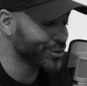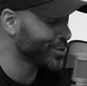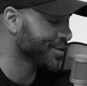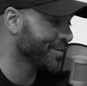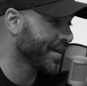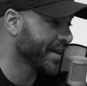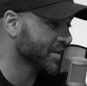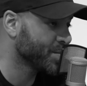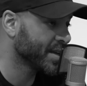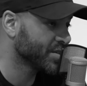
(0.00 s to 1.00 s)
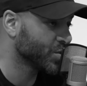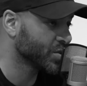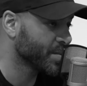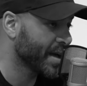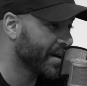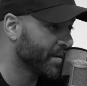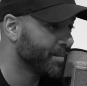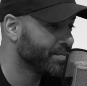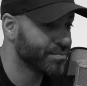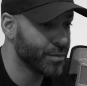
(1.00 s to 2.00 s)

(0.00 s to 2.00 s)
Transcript: sorts of figures being talked about and